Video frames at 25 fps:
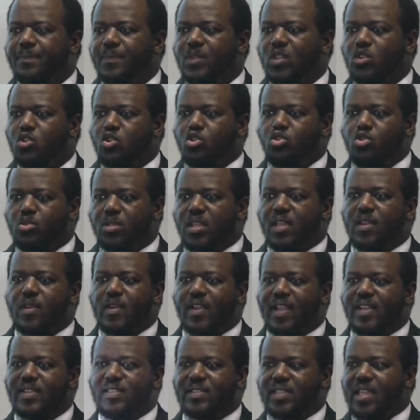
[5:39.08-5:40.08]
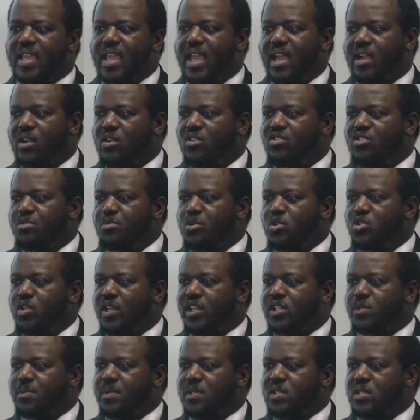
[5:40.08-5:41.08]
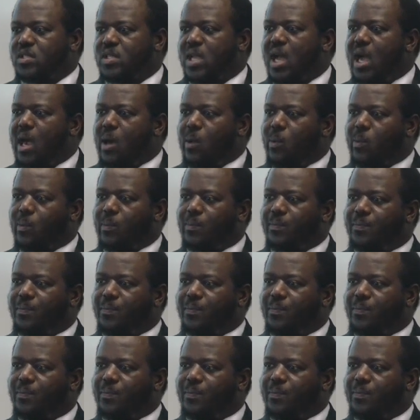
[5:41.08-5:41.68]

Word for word: So you think you can stay here and contribute your expertise? How?